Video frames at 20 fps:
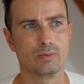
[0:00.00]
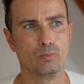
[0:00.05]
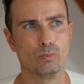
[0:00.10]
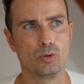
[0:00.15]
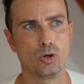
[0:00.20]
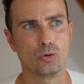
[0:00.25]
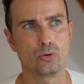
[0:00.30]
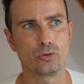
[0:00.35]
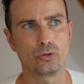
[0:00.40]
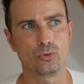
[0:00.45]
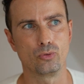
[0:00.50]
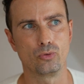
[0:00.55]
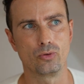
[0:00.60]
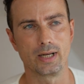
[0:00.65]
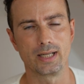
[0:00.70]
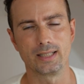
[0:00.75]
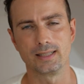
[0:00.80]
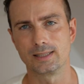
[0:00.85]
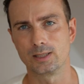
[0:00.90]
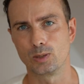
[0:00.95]
more the
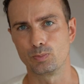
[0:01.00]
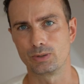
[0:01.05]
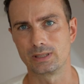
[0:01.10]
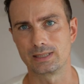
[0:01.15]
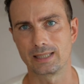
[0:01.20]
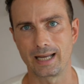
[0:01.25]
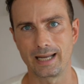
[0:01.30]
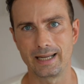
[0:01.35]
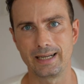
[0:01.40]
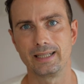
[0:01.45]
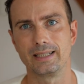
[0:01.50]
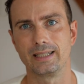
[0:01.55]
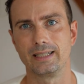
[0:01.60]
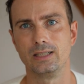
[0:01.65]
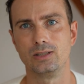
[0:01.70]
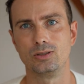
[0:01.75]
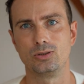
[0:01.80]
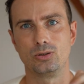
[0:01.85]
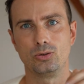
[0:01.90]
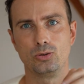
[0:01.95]
rain subsided
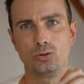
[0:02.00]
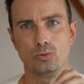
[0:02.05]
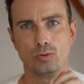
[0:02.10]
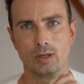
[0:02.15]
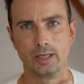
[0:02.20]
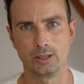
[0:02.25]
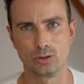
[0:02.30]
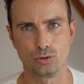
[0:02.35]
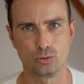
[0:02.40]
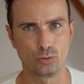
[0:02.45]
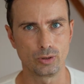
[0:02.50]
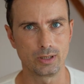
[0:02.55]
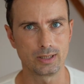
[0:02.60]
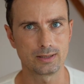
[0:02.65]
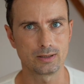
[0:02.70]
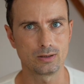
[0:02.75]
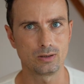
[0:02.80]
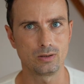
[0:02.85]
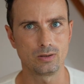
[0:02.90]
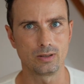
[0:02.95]
into a
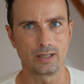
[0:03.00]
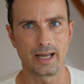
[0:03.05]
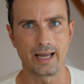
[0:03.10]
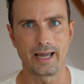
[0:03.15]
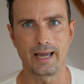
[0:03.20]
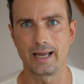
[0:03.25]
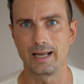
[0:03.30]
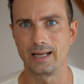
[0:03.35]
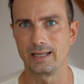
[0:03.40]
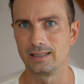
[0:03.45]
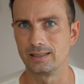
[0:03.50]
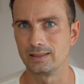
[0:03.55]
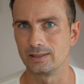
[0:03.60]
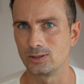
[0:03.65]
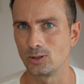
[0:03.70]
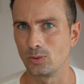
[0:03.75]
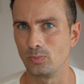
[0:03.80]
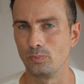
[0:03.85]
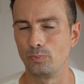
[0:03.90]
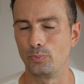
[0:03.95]
drizzle and
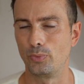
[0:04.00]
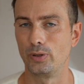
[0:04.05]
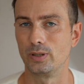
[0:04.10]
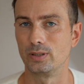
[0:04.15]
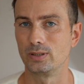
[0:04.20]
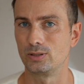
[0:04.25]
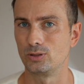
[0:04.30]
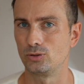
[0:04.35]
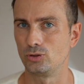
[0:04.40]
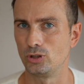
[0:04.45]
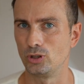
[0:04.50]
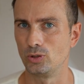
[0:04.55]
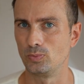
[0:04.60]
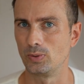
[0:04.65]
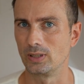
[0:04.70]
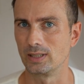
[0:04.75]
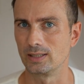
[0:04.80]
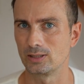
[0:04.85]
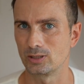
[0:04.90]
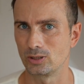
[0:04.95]
some birds
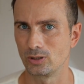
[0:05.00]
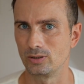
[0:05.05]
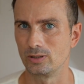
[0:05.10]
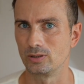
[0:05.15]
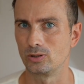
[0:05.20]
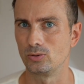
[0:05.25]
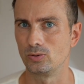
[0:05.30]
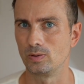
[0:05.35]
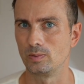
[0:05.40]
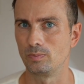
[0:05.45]
chirping started to